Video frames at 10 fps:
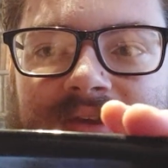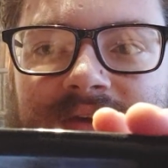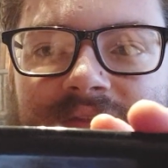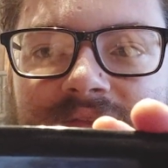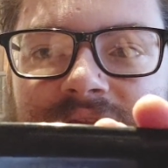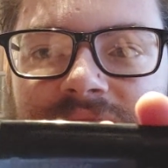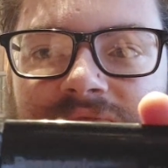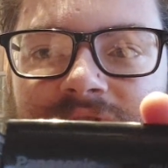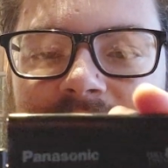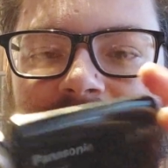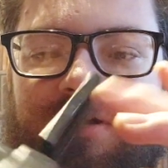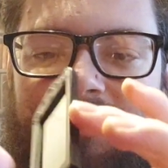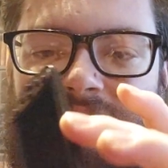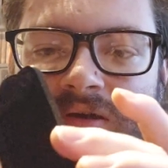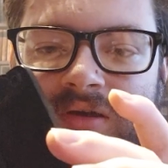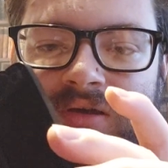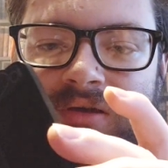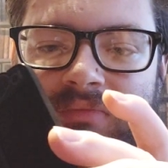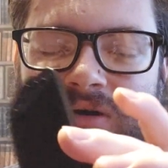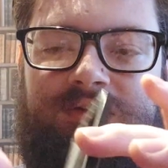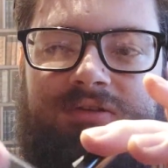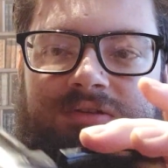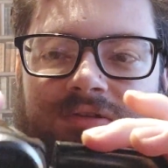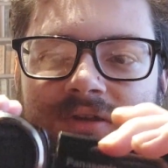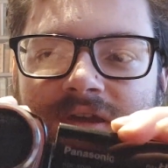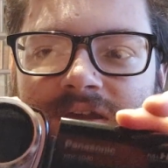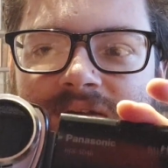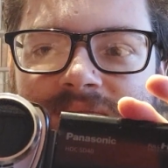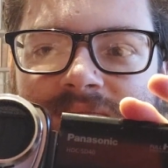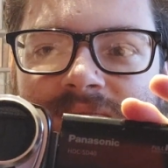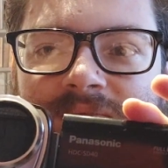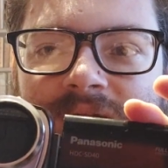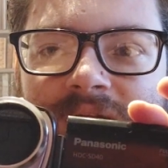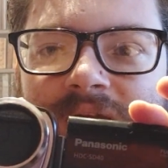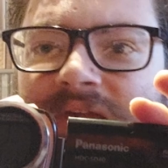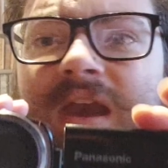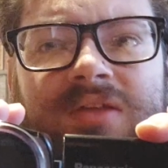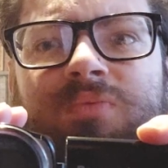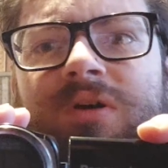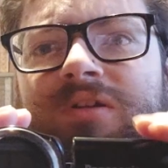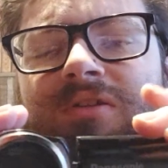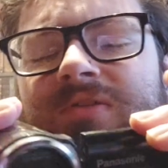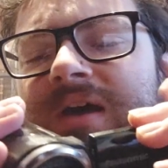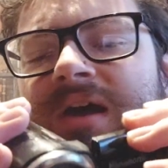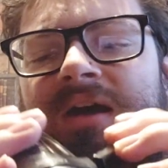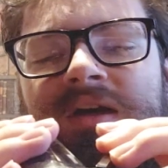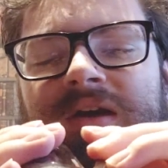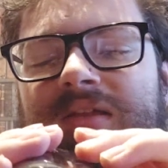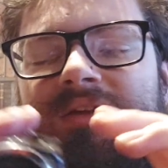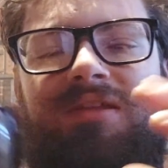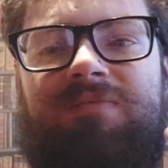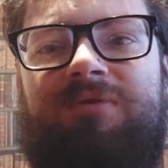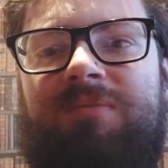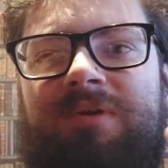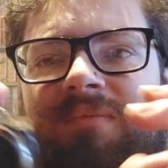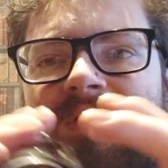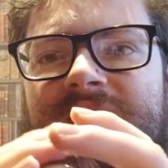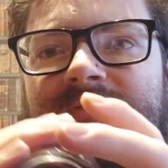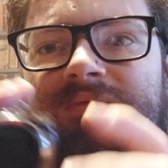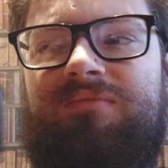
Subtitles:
is proper Panasonic. Yeah, it's worse than that. This is probably about